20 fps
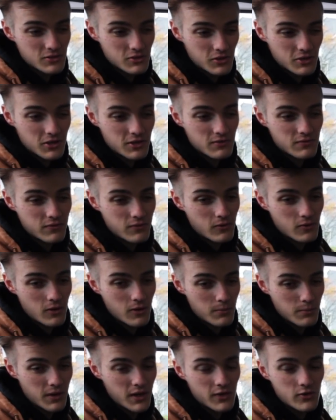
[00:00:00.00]
looking for
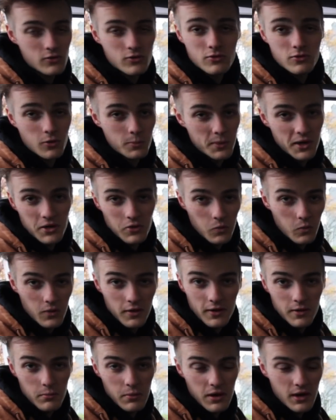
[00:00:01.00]
a manual no matter
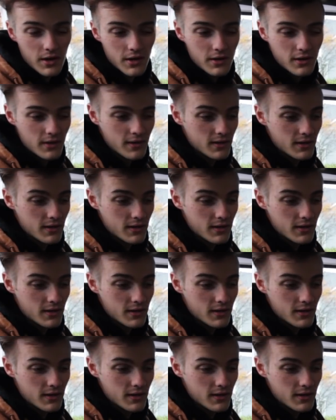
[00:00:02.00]
what I bought,